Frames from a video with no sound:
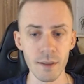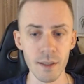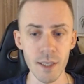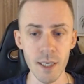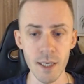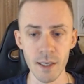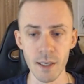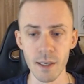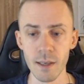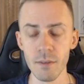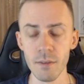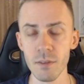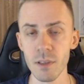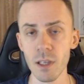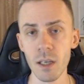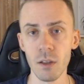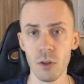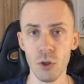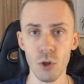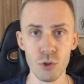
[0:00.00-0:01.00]
think if
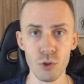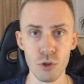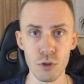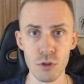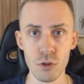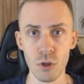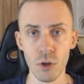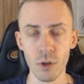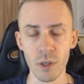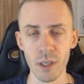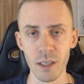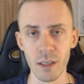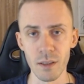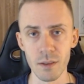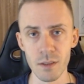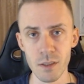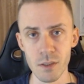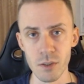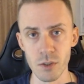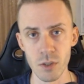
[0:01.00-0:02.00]
they launch a token at
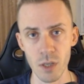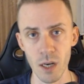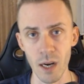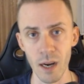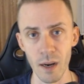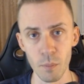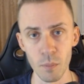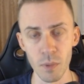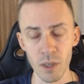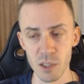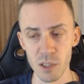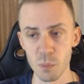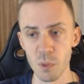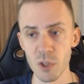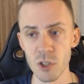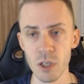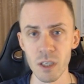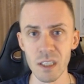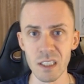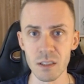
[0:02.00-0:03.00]
this time,
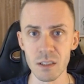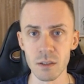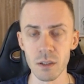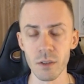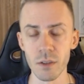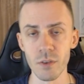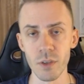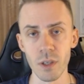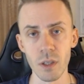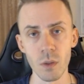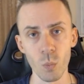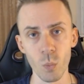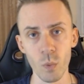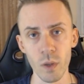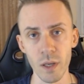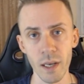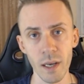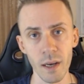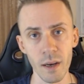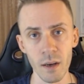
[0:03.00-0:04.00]
especially considering
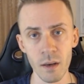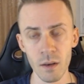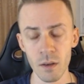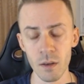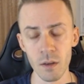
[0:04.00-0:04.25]
we are